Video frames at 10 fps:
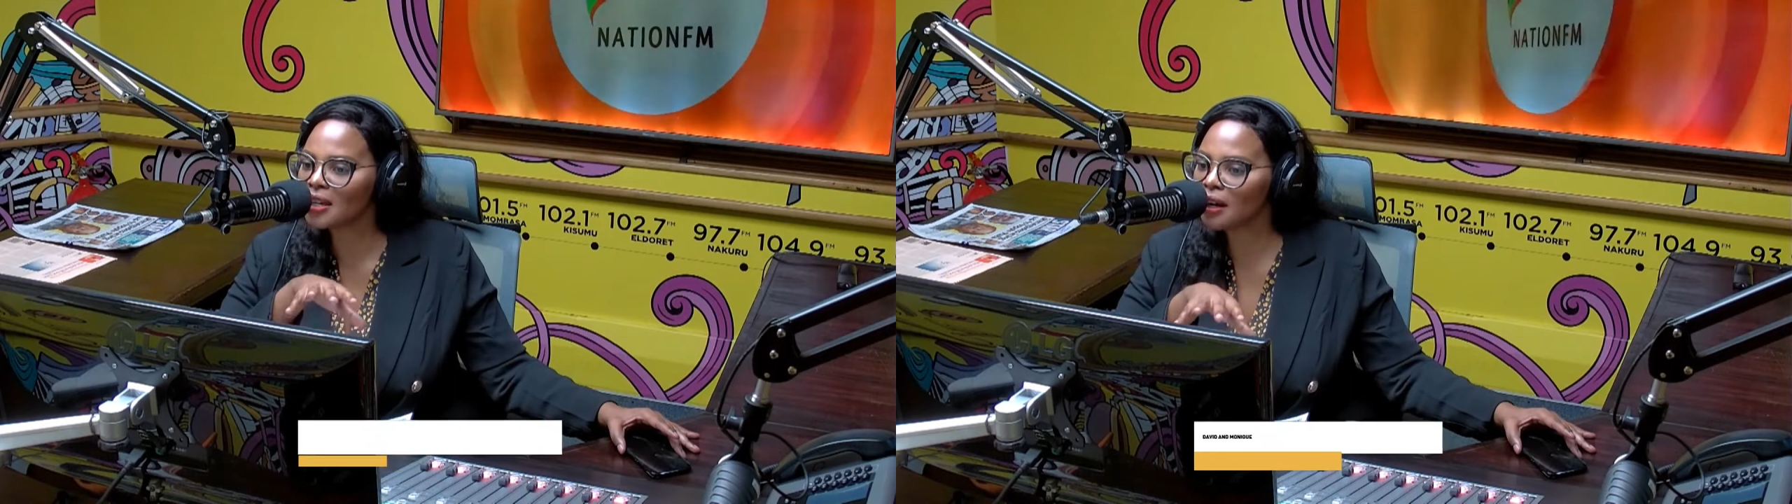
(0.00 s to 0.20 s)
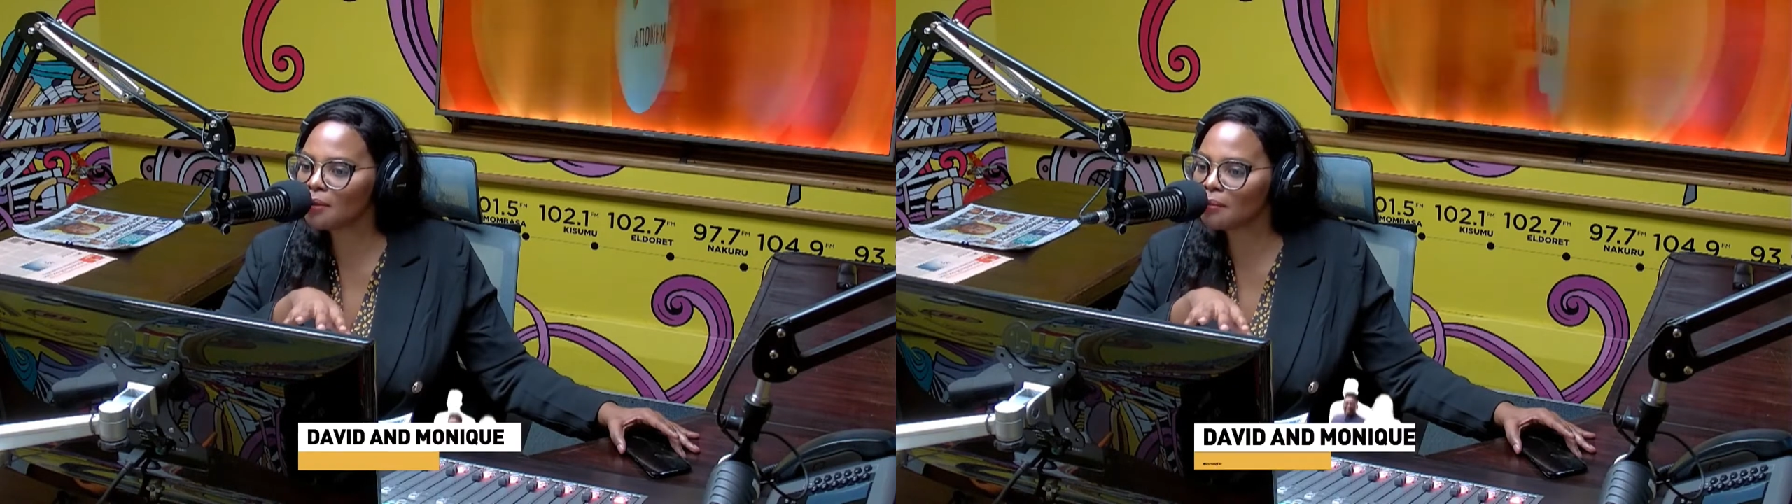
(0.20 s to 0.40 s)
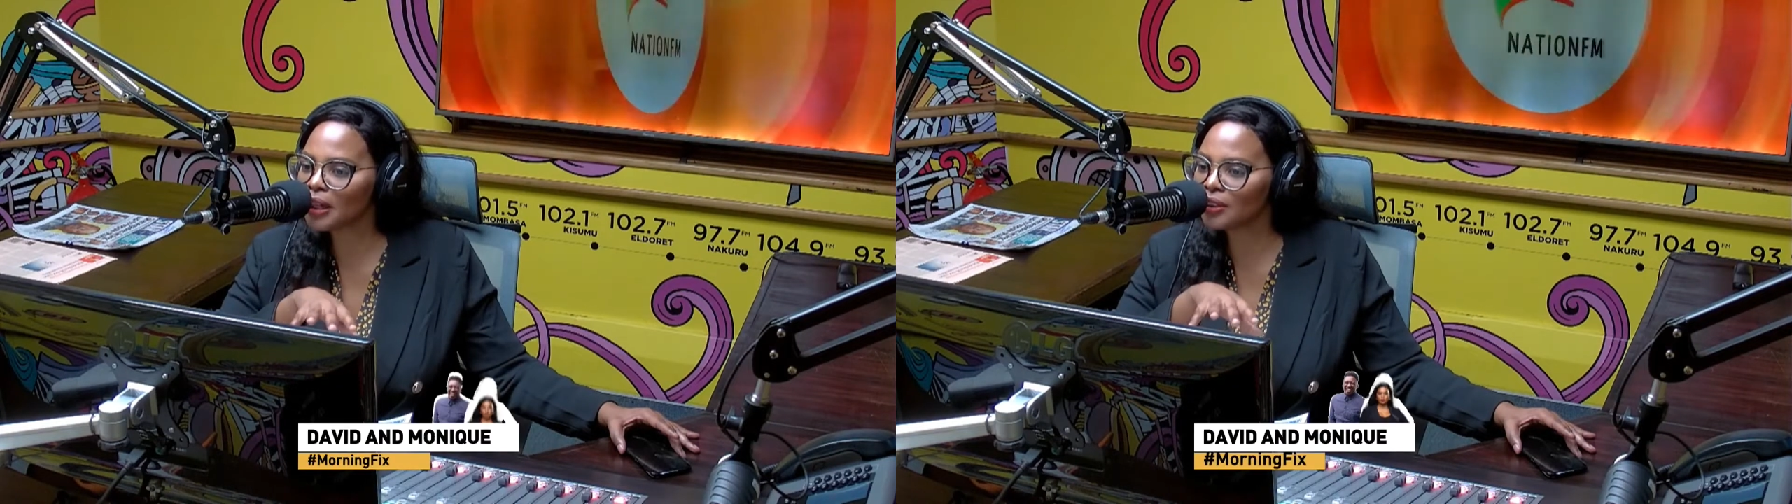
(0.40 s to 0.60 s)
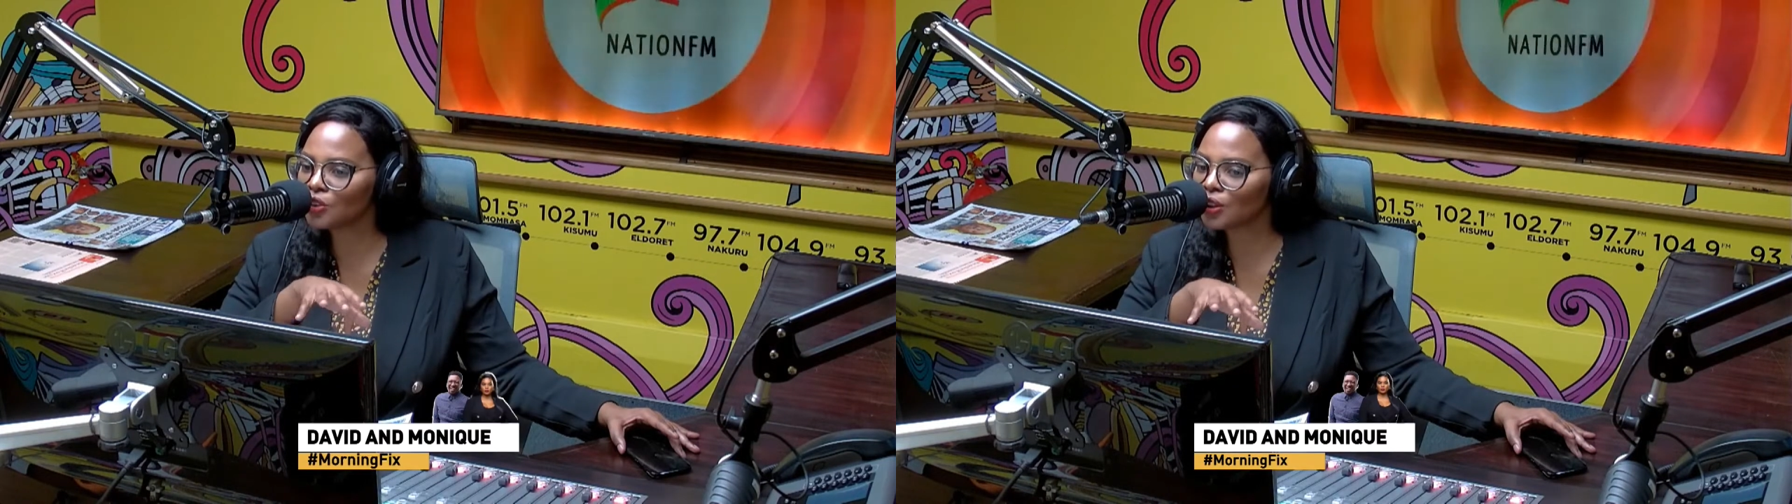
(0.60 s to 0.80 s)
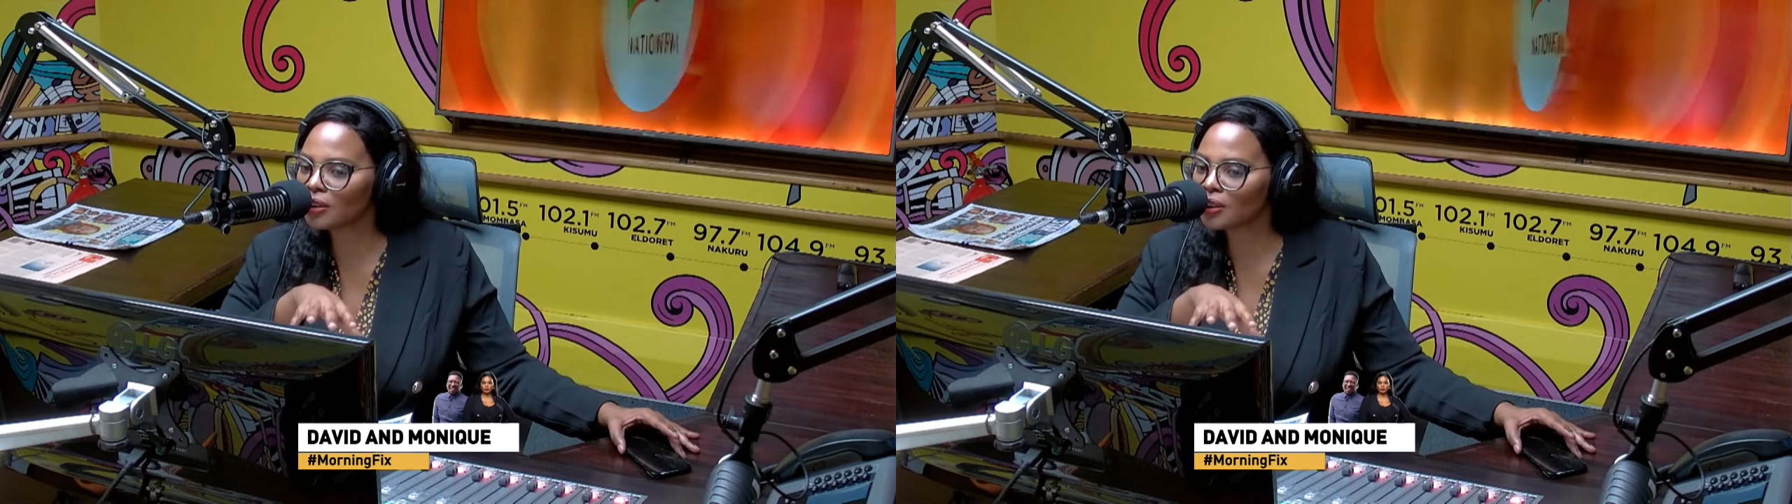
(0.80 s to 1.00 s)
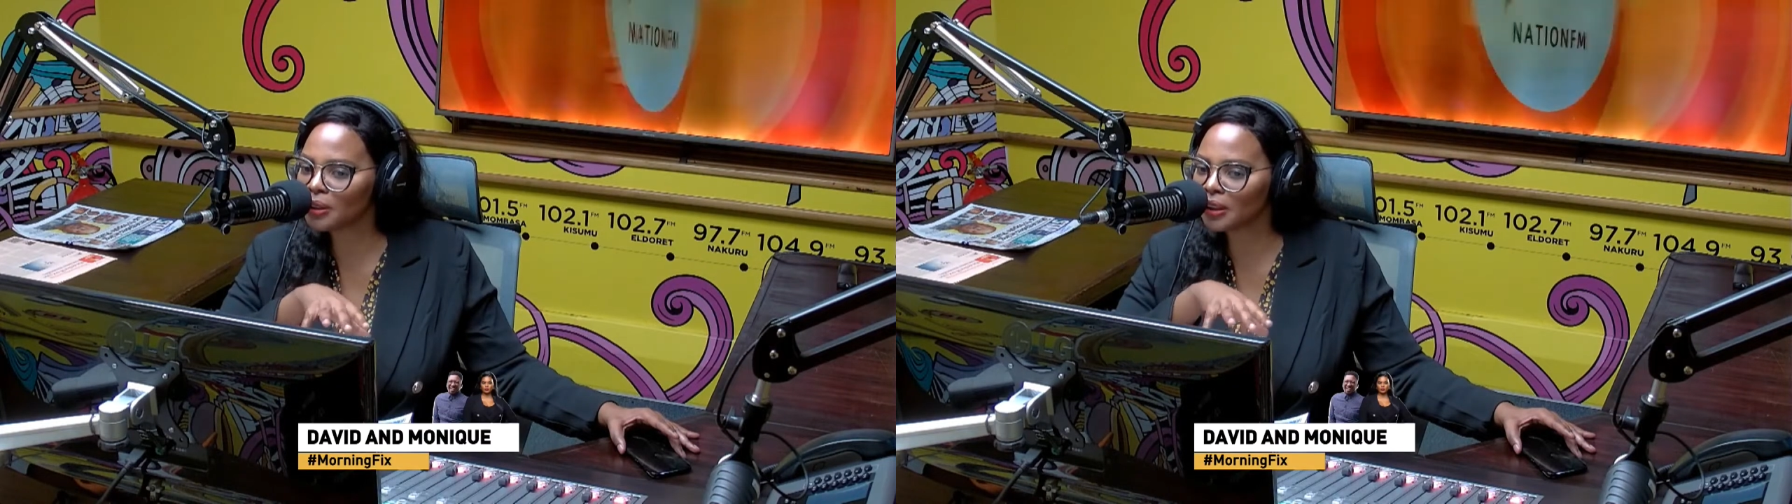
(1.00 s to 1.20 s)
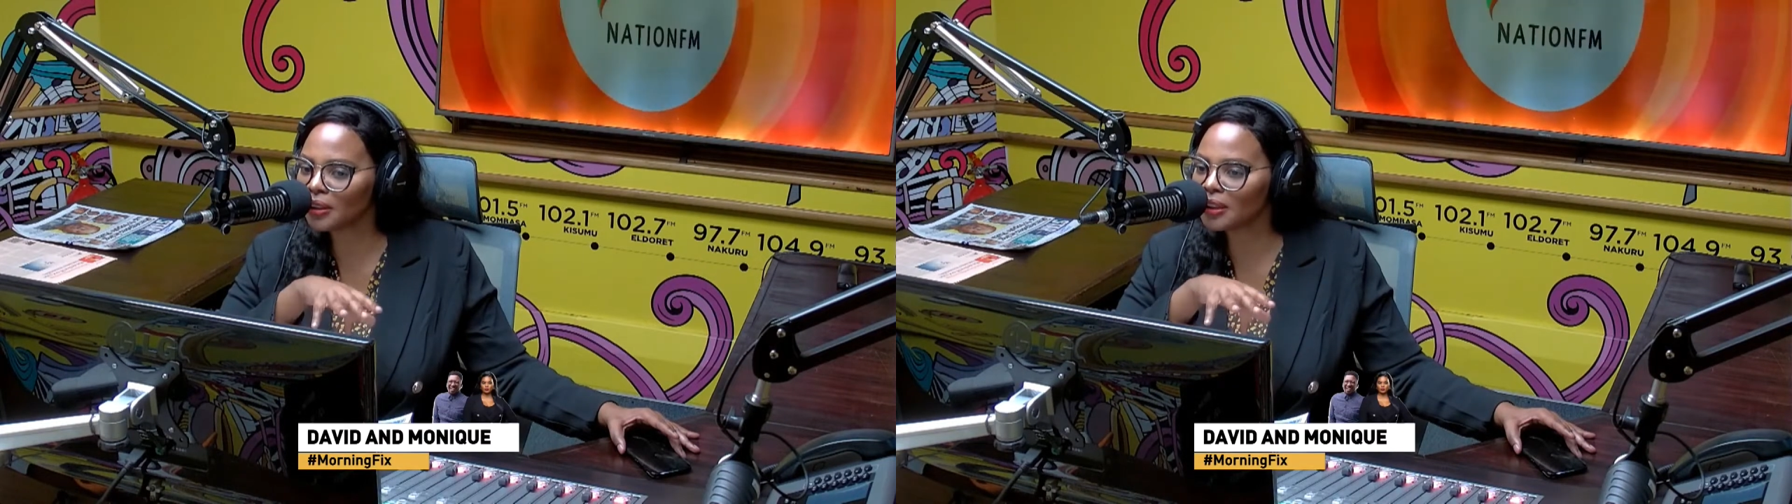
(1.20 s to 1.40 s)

Young men, gentlemen,